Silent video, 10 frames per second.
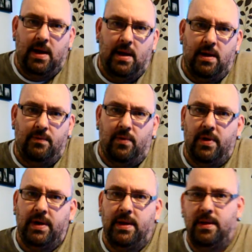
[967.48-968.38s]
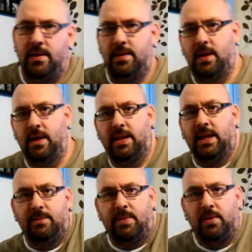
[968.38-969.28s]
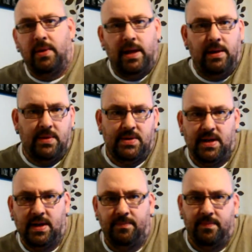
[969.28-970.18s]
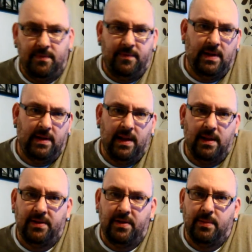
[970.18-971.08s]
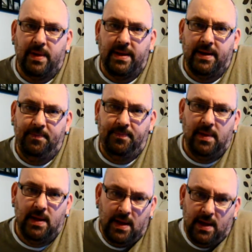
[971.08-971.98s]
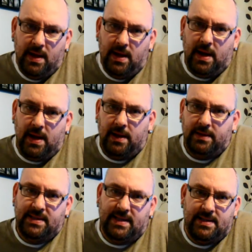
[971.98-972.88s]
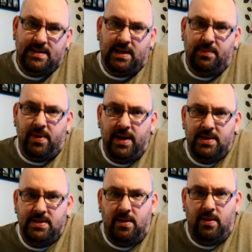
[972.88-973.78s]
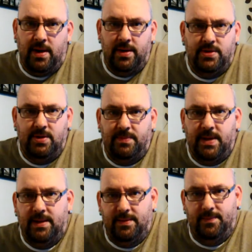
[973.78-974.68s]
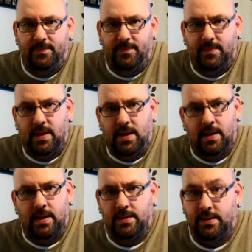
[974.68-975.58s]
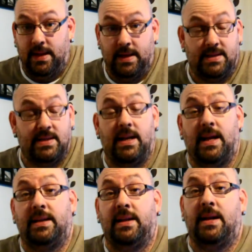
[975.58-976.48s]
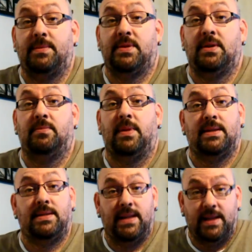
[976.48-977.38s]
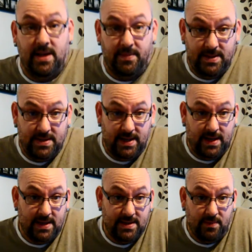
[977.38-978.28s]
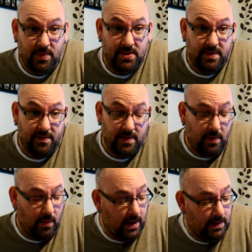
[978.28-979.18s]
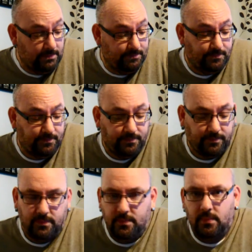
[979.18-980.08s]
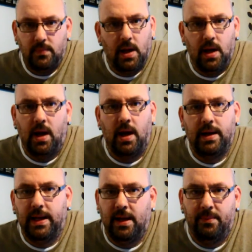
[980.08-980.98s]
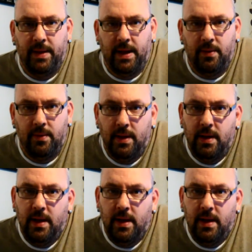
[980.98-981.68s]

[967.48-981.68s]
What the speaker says: Roy Lakey Bloke. He was feeling a little under the weather and decided to take a break, so I jumped in, and like I said, I had an absolute blast. He did come into the cast and watched it for a little while, and he helped me out